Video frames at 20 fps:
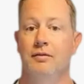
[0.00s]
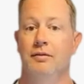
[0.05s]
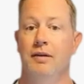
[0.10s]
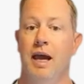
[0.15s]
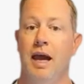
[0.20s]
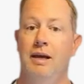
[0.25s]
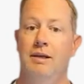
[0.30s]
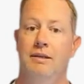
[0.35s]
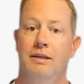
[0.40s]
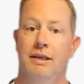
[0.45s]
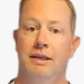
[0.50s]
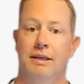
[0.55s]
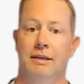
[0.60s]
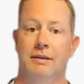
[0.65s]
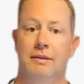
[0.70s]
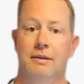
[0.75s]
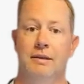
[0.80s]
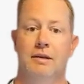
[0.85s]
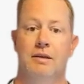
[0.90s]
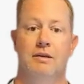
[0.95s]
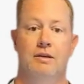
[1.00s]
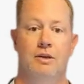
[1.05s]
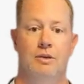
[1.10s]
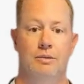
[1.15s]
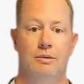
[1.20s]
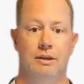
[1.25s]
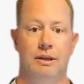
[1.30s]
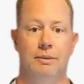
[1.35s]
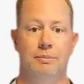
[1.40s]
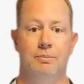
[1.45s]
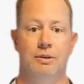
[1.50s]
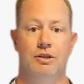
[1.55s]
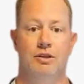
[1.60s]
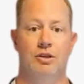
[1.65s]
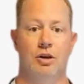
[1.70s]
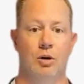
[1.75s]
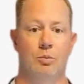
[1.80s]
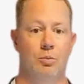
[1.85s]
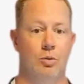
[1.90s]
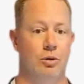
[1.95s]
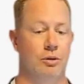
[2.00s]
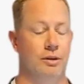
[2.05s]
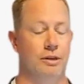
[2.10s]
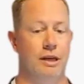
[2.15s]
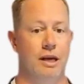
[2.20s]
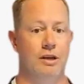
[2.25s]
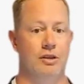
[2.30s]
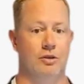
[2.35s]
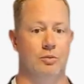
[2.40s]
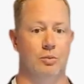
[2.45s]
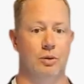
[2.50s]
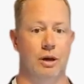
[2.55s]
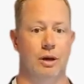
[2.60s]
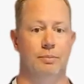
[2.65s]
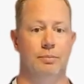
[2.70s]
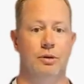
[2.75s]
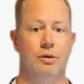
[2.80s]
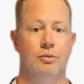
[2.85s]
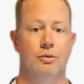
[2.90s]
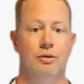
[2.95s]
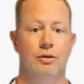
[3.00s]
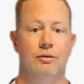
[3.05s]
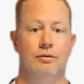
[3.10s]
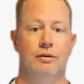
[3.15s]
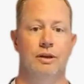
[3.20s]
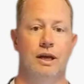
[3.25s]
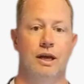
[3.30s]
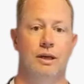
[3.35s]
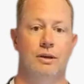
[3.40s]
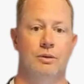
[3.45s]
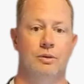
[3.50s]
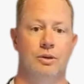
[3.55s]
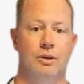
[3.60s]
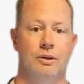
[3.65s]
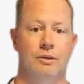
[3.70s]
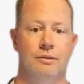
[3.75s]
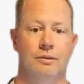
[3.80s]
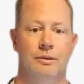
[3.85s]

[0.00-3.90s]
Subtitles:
Finally, don't skip the Show More section when uploading your videos.